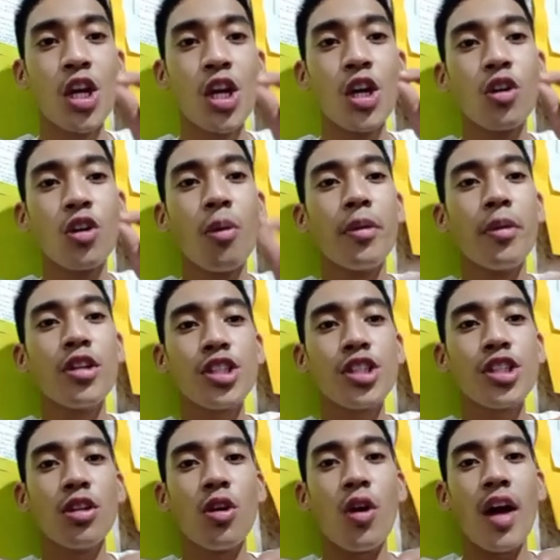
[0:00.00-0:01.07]
commercial
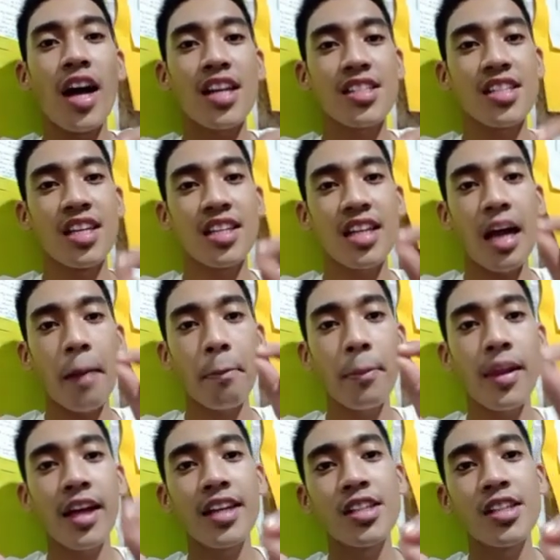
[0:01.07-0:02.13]
law as it
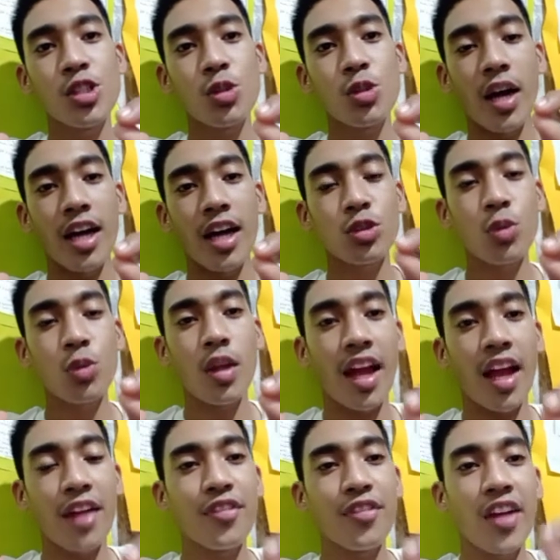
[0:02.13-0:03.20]
applies to actual
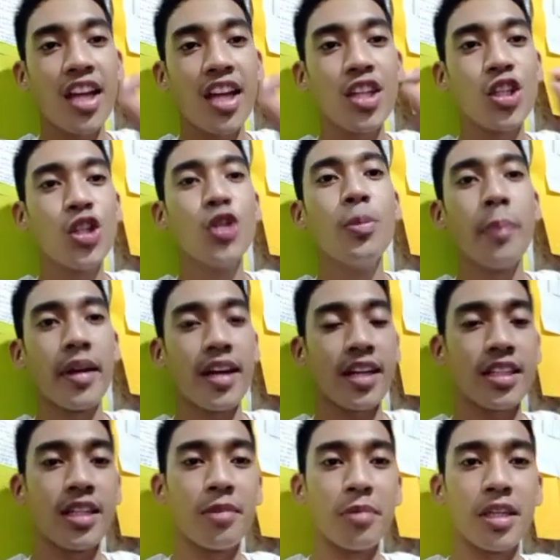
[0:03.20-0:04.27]
life and human
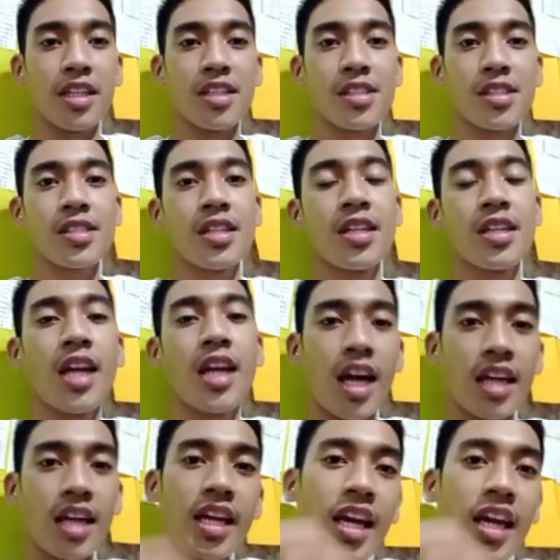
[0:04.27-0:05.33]
activities.
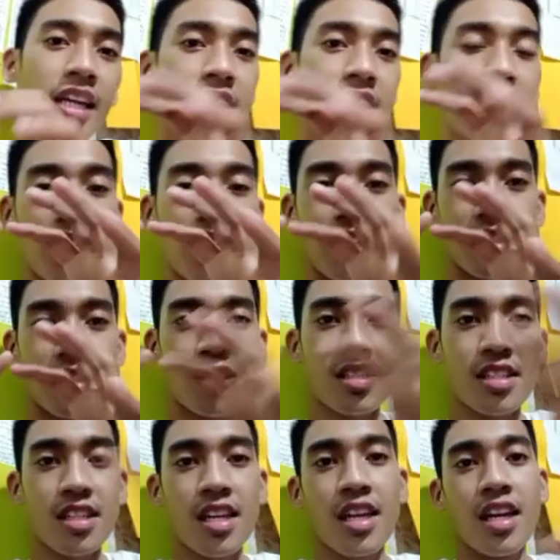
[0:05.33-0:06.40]
Again,
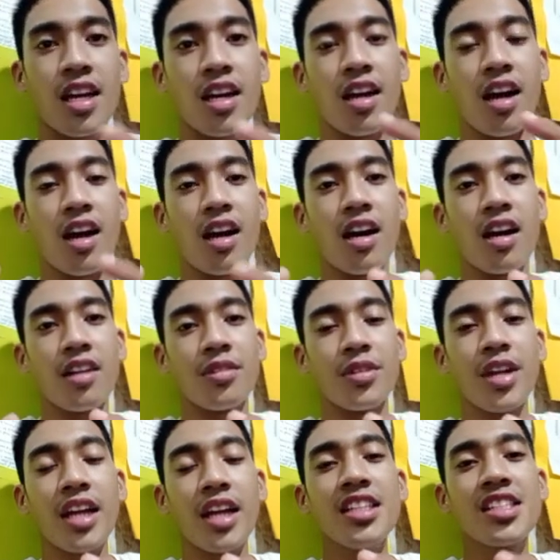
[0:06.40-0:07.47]
it's
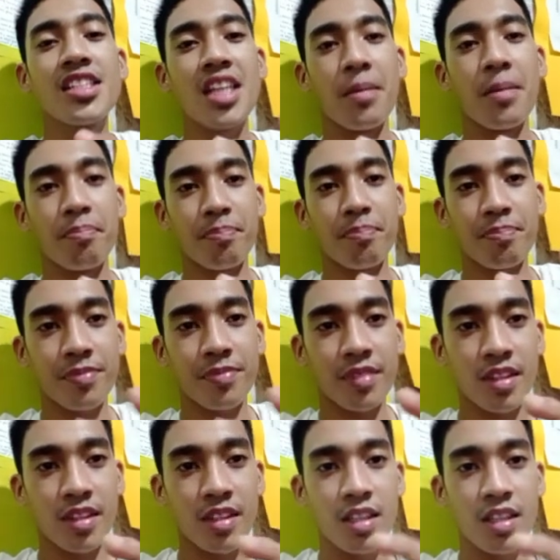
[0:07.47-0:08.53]
realism,
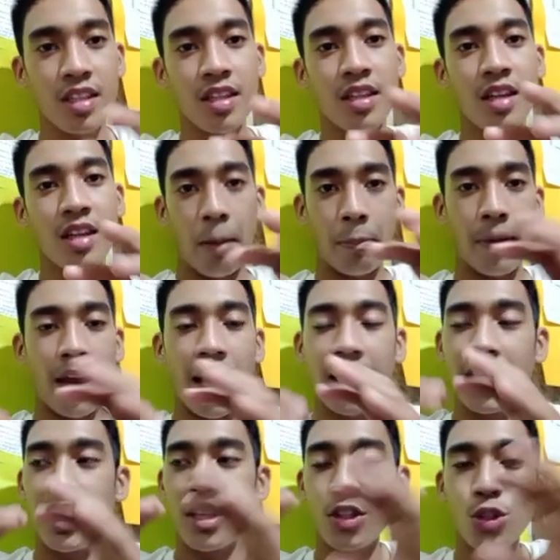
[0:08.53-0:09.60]

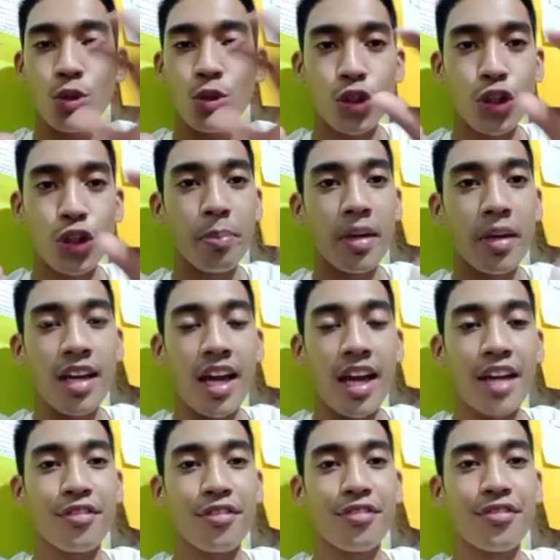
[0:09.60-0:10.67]
applying to human life,